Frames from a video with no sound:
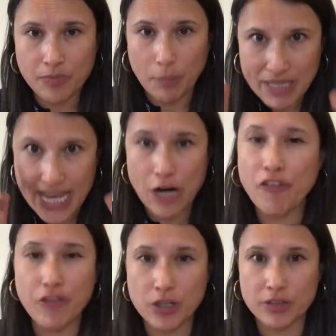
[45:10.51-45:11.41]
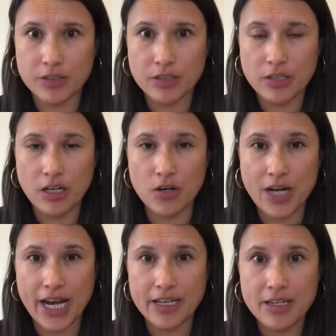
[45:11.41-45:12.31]
Be careful,
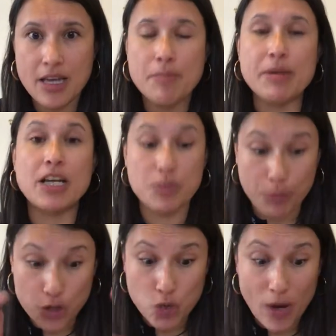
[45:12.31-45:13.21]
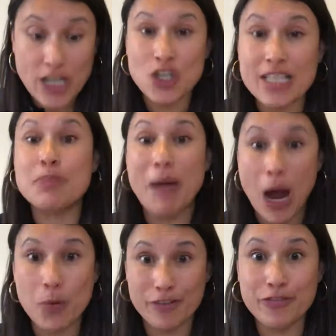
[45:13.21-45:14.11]
okay? Because persuasion is
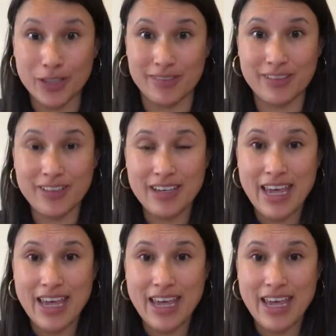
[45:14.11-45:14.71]
powerful.